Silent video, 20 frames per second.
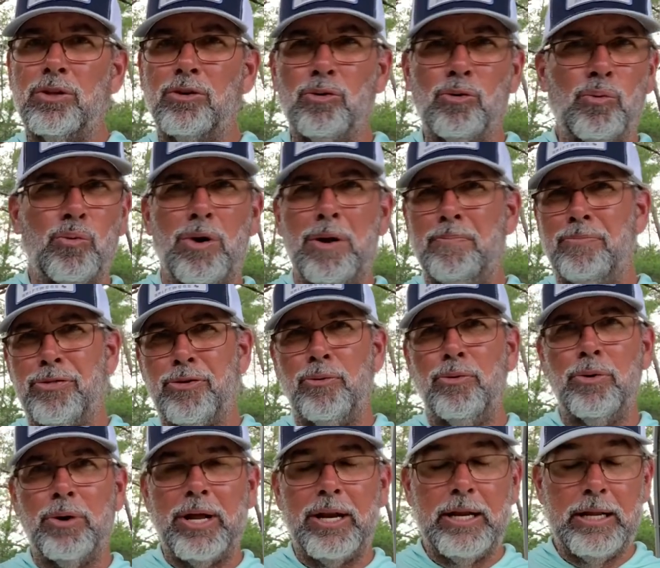It'll rip
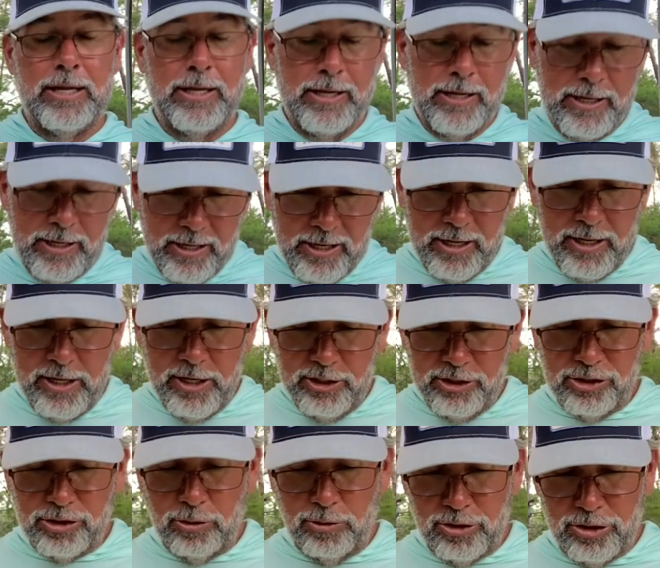through it.
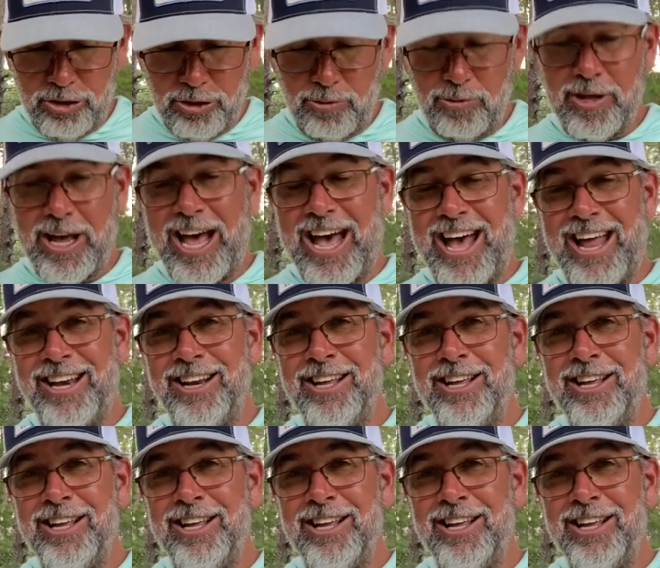So to do that,